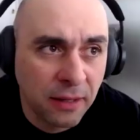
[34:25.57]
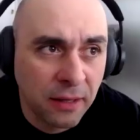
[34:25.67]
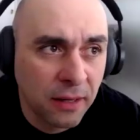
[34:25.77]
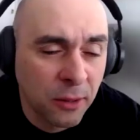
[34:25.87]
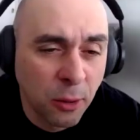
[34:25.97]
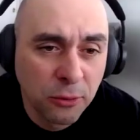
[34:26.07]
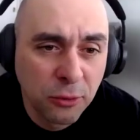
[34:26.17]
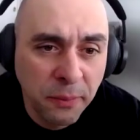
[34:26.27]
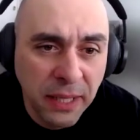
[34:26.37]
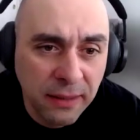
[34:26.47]
Go
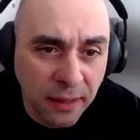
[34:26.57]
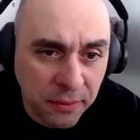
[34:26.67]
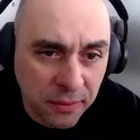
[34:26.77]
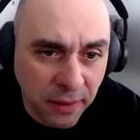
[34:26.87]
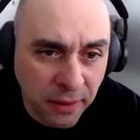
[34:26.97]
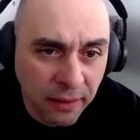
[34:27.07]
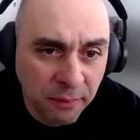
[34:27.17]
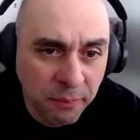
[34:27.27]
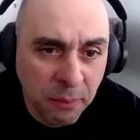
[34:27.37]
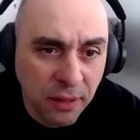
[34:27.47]
to meetups, right?
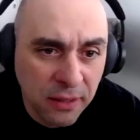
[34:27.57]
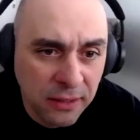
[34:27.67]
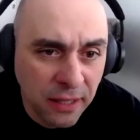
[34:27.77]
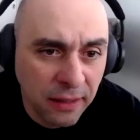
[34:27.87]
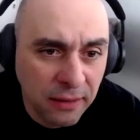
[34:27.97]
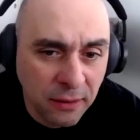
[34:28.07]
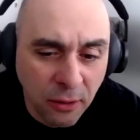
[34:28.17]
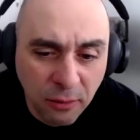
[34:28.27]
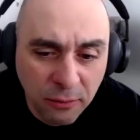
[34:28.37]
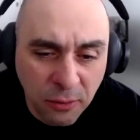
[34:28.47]
People are starting to
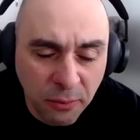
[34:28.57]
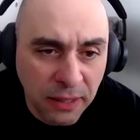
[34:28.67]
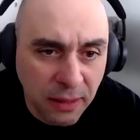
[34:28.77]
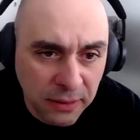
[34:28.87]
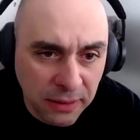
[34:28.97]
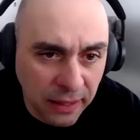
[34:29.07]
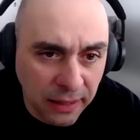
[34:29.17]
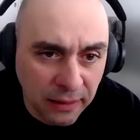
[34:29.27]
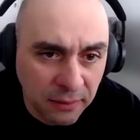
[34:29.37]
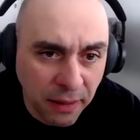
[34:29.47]
go to meetups
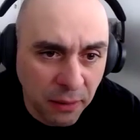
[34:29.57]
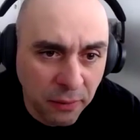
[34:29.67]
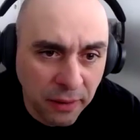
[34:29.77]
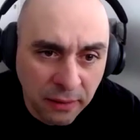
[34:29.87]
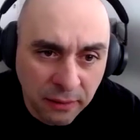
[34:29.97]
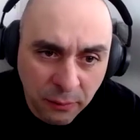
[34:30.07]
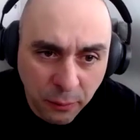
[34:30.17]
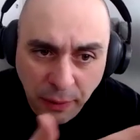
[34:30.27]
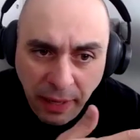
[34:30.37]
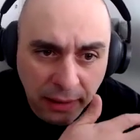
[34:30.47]
again. By the way,
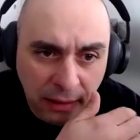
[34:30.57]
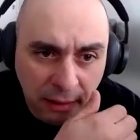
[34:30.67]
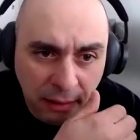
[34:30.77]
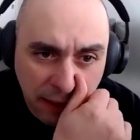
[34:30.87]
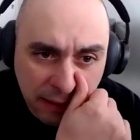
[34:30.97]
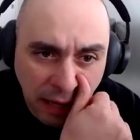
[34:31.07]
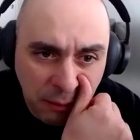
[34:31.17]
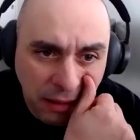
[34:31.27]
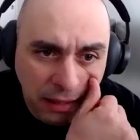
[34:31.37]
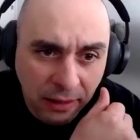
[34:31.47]
we had the
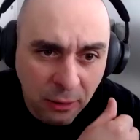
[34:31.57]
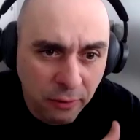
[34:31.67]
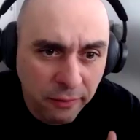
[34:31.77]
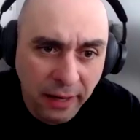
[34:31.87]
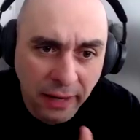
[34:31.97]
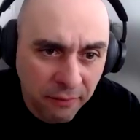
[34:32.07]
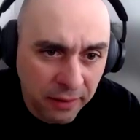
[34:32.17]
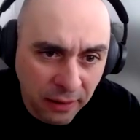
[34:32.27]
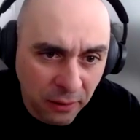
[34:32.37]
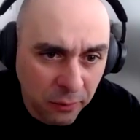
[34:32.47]
pandemic and COVID and
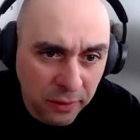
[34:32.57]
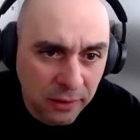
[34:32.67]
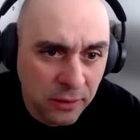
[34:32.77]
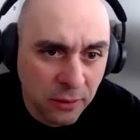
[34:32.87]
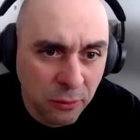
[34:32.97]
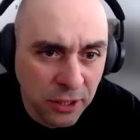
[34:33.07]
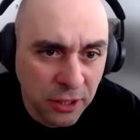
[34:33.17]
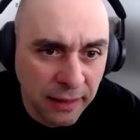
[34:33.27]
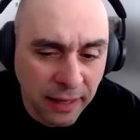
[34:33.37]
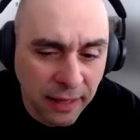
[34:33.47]
everything was, you know,
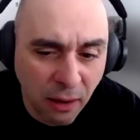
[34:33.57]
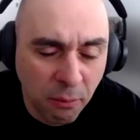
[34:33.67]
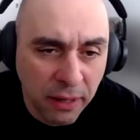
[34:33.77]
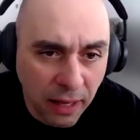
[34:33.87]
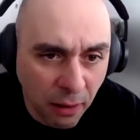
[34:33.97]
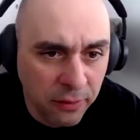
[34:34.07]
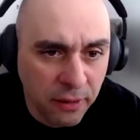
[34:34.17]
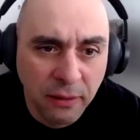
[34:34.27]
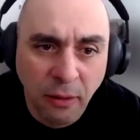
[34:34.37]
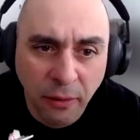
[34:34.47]
shut down, but now
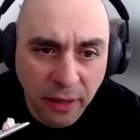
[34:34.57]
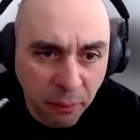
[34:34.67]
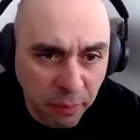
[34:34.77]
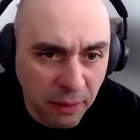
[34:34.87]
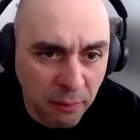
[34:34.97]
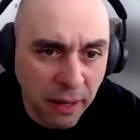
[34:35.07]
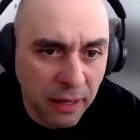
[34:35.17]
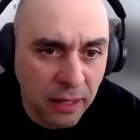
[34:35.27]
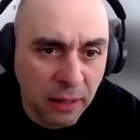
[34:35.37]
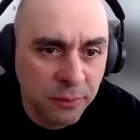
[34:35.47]
they're already picking
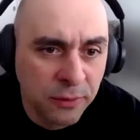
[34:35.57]
back up.